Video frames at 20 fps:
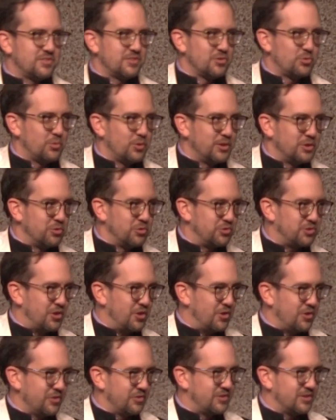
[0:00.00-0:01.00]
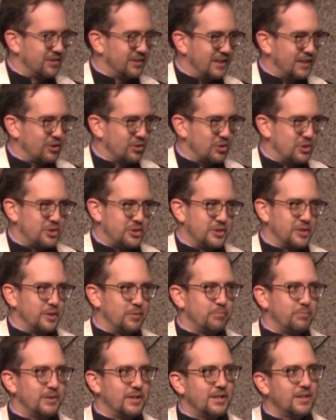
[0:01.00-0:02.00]
one who's called to leadership,
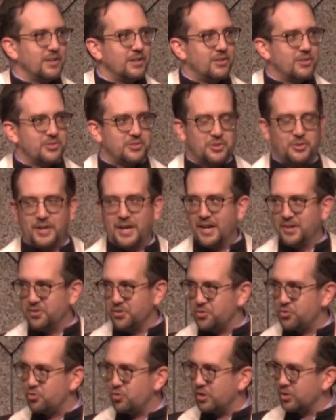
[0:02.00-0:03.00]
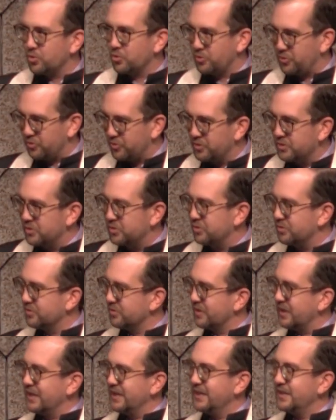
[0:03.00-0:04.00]
but also had to struggle through,
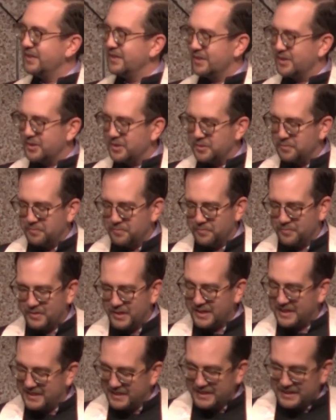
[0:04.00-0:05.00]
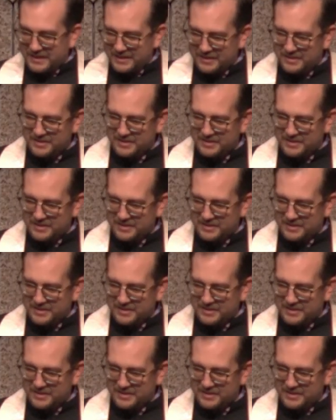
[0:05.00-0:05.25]
right? I get it. I